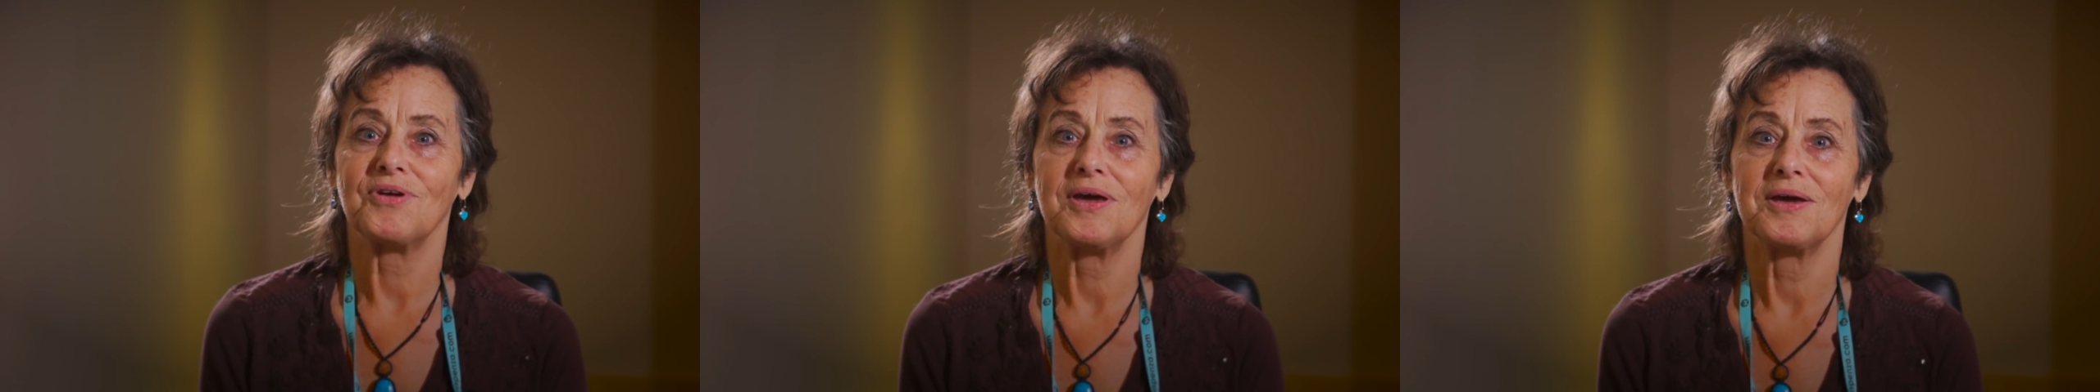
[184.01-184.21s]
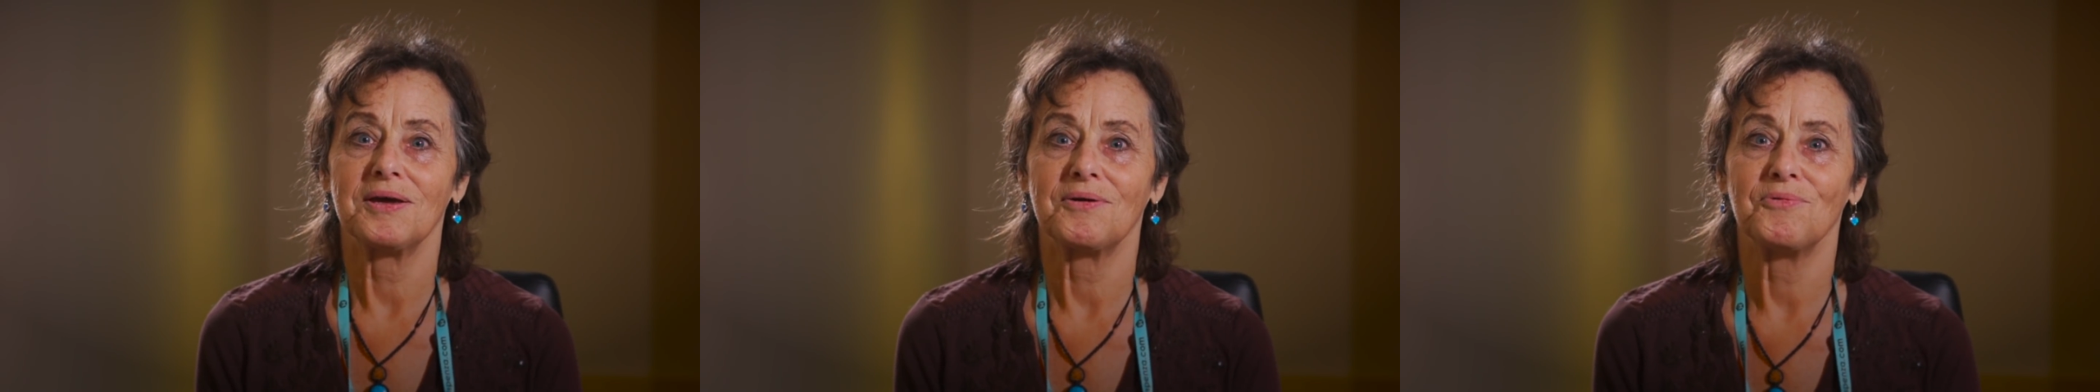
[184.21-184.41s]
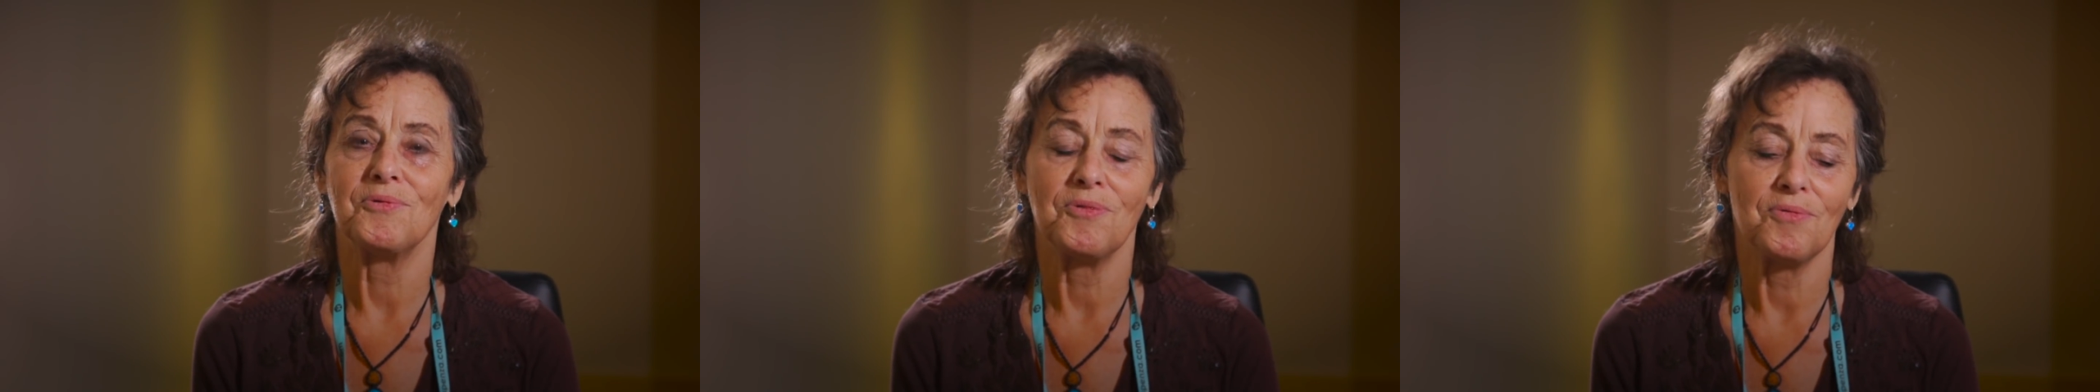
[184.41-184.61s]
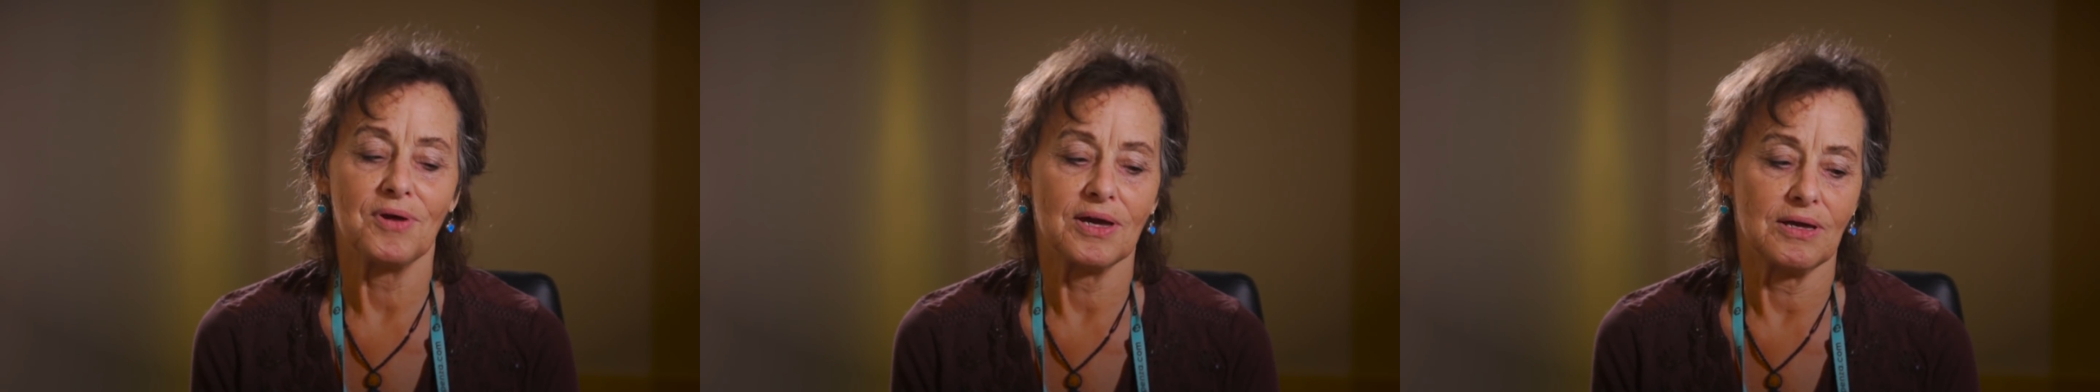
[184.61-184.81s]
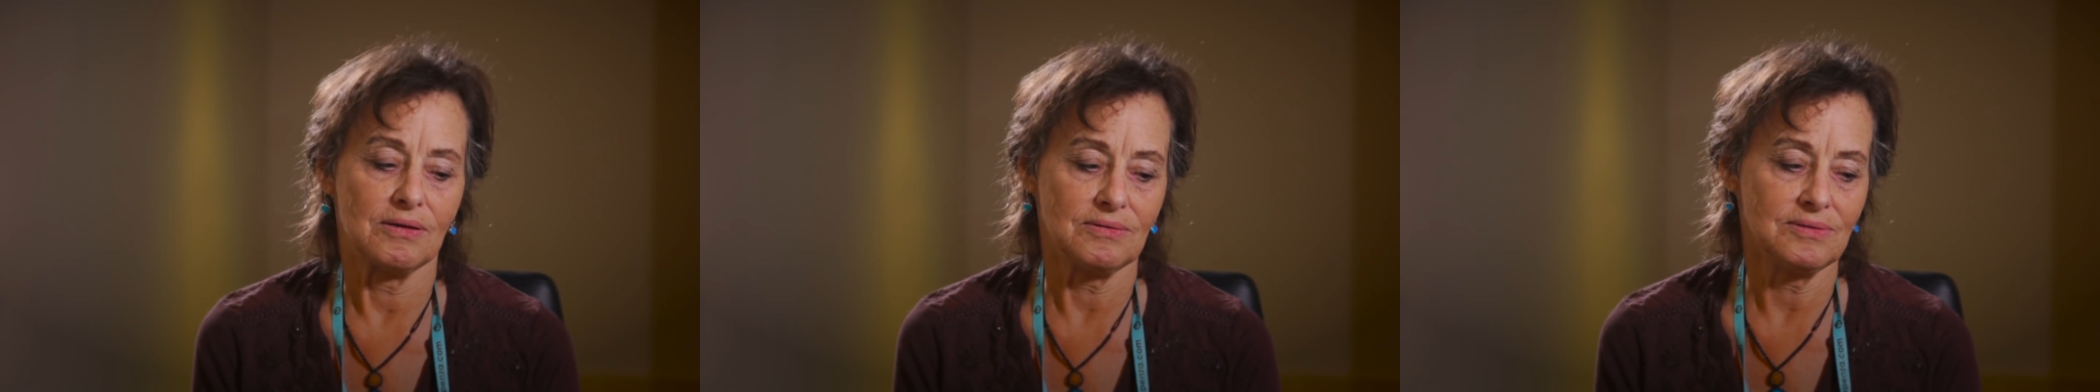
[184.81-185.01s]
cake all the
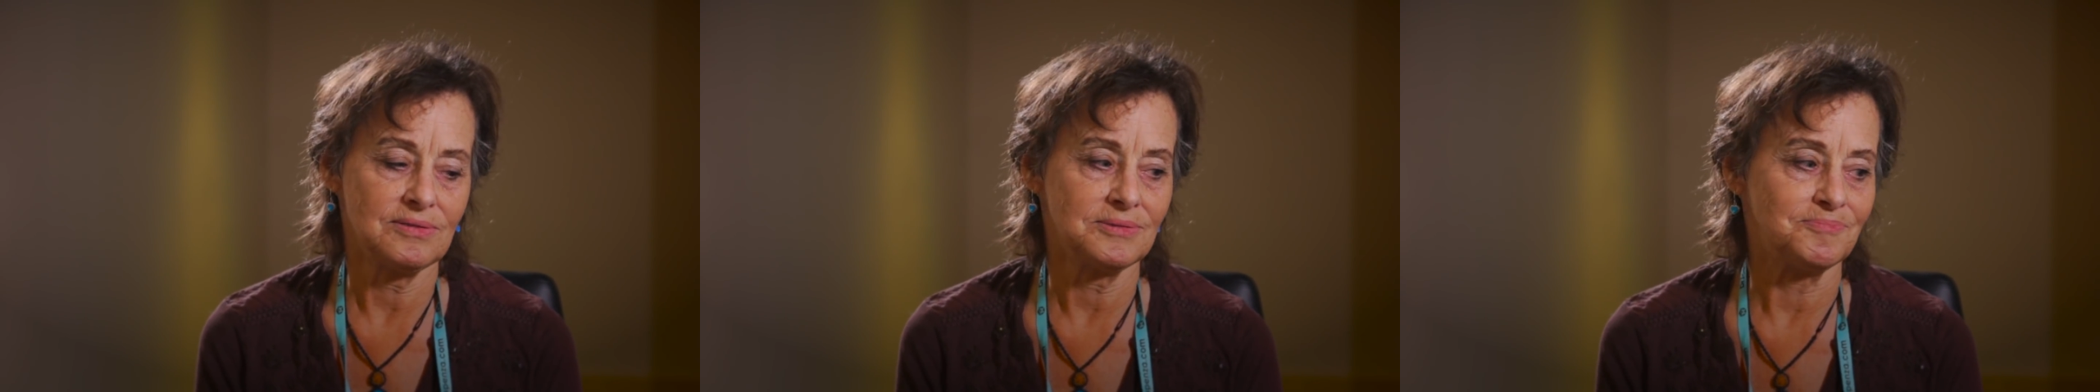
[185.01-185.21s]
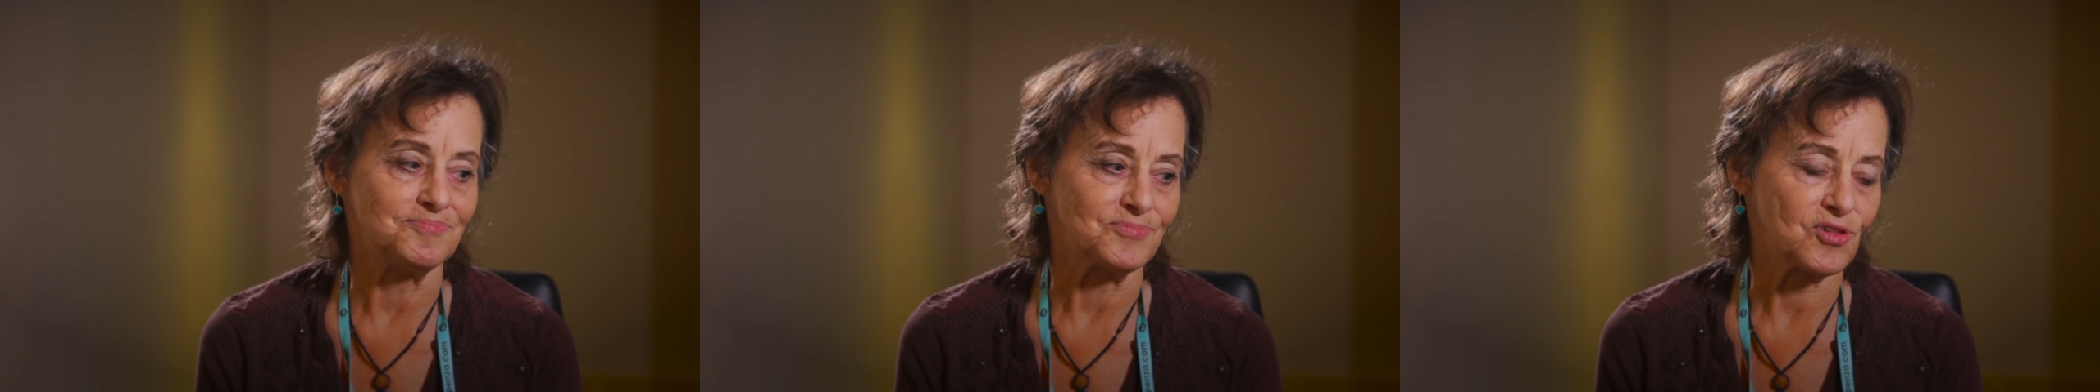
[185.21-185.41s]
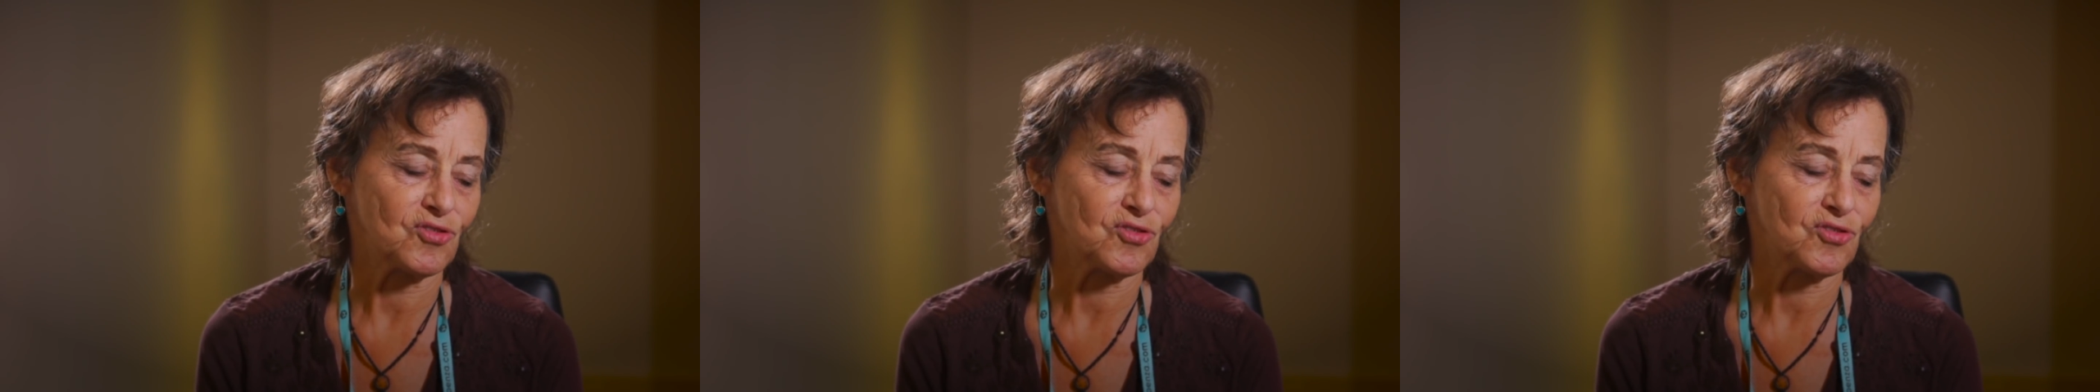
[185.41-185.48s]
way.